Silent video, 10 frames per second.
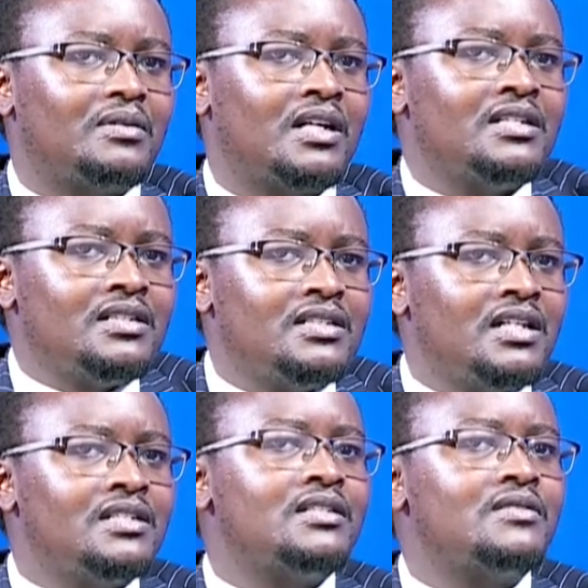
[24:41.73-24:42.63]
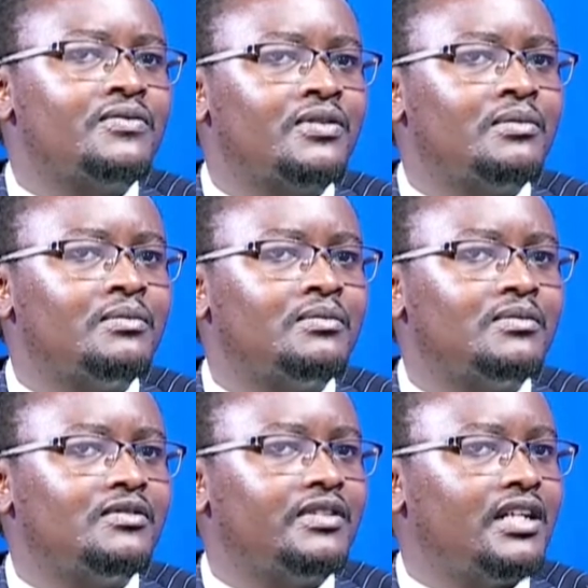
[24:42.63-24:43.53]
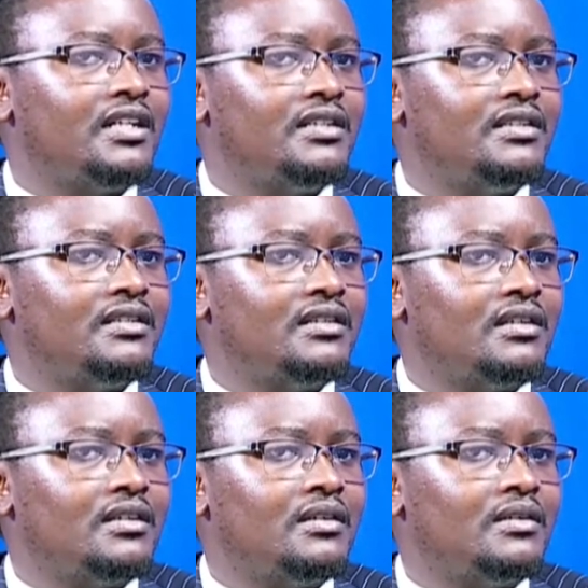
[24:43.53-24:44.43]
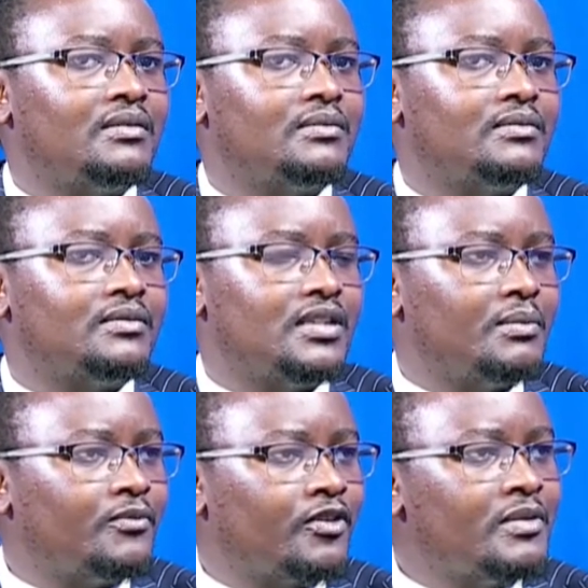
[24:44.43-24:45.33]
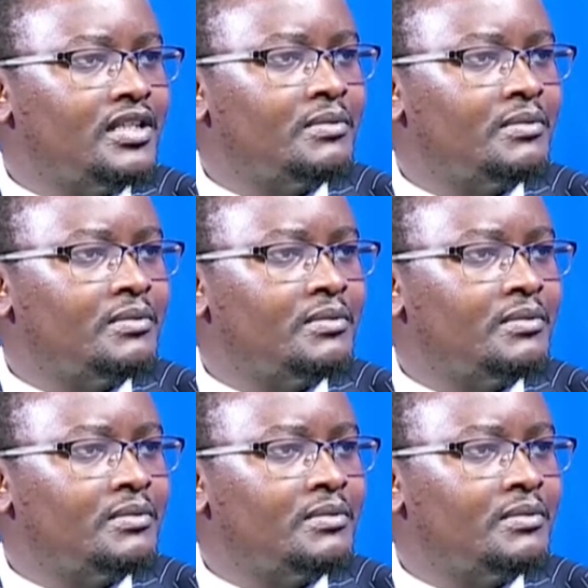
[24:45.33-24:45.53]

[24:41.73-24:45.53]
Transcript: Kenyan judges from even early from